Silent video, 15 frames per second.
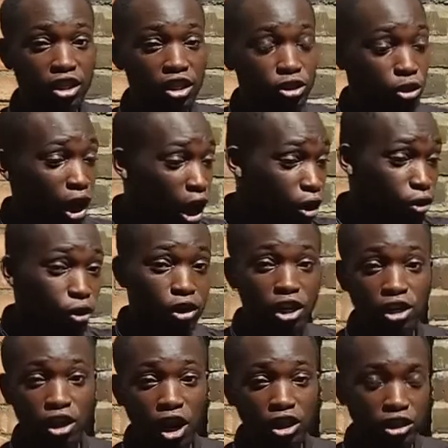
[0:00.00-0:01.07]
So how long it
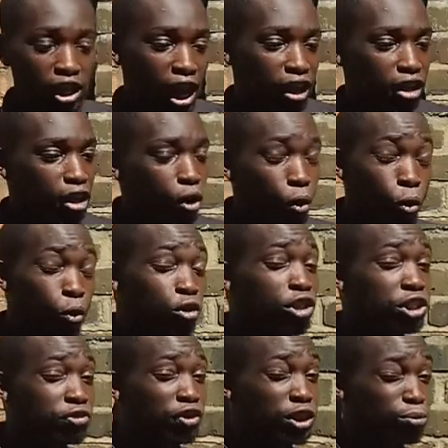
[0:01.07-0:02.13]
lasts. Like all
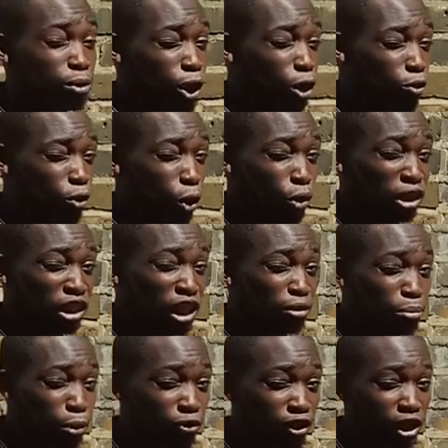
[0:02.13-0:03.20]
these things play a role in
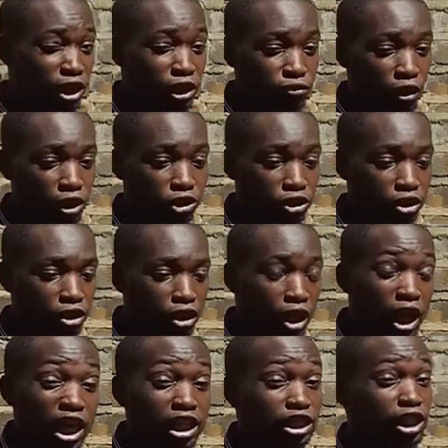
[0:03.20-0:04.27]
it fulfilling its function.
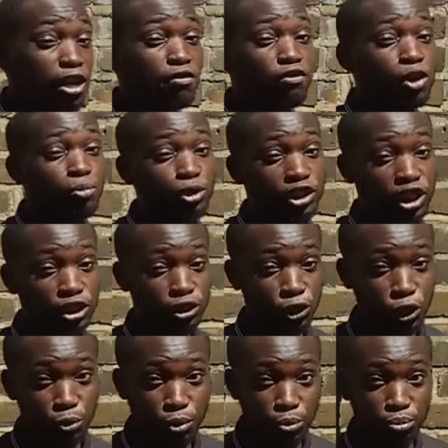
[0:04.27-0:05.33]
And the same thing pertains to
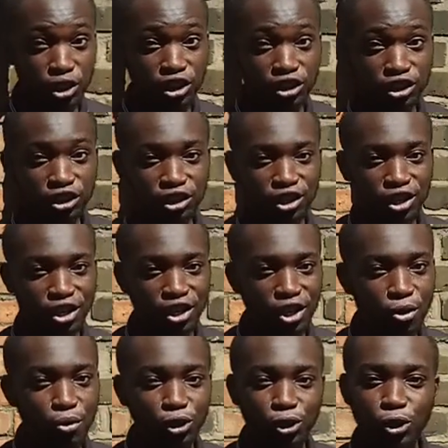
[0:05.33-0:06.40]
human beings.
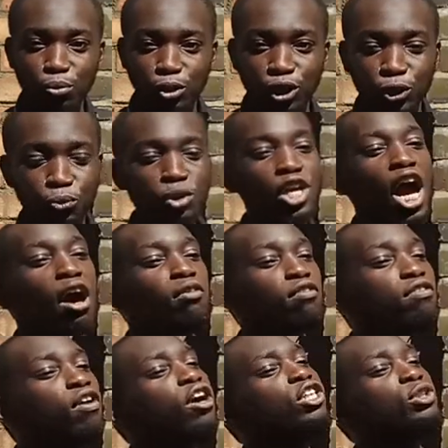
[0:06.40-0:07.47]
With humans, we have a
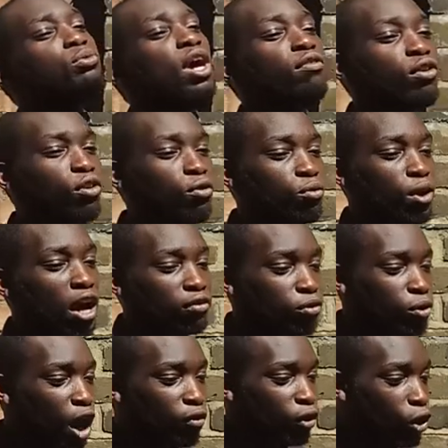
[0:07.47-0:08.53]
function. We have a we have
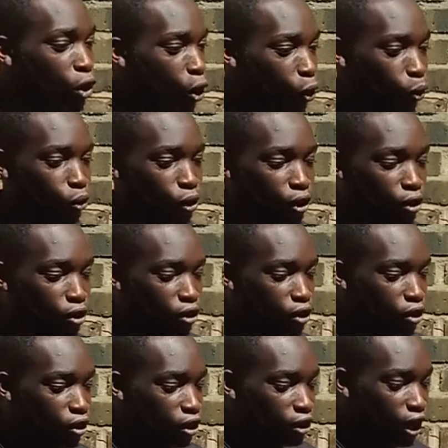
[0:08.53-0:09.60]
we have a goal.
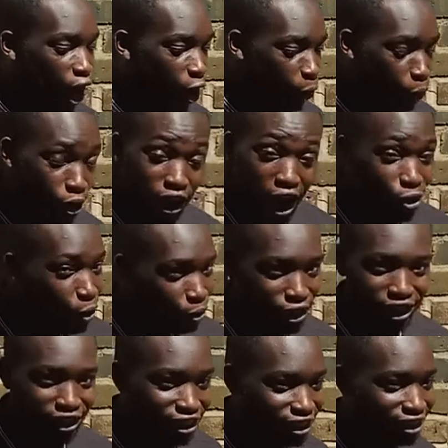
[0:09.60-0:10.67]
Now, what that goal
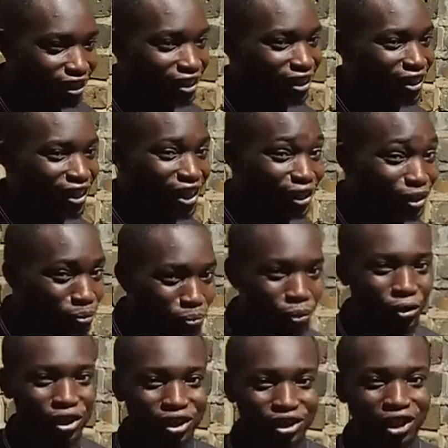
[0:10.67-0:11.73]
is is
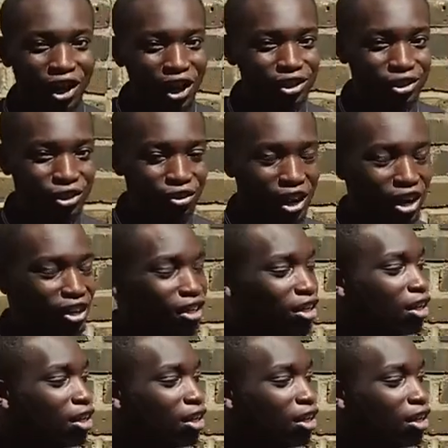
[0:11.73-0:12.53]
important to answer, right?